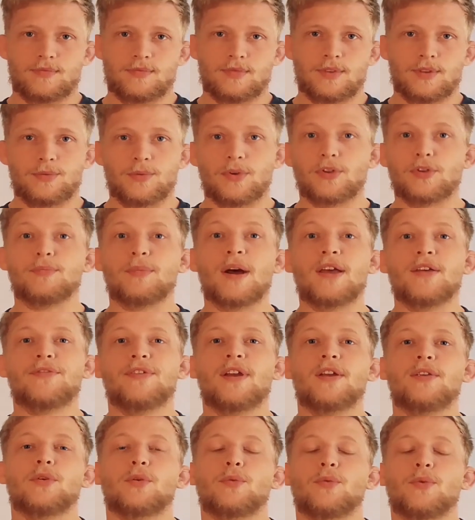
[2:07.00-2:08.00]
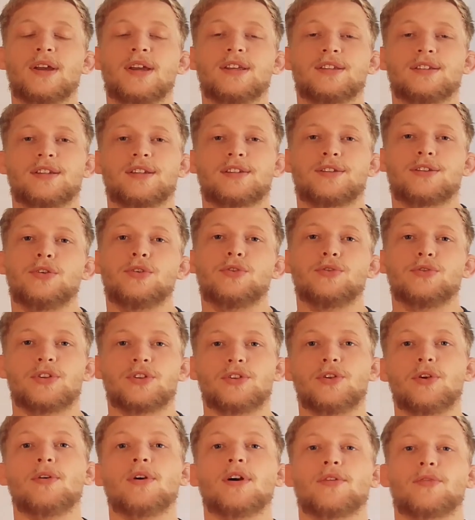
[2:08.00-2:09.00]
One of my favorite ways is to use a
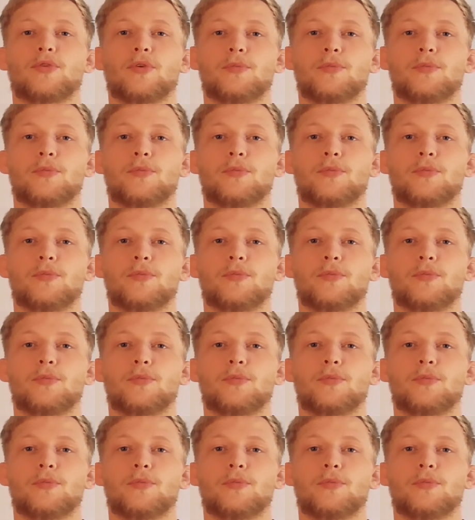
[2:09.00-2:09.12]
yoga for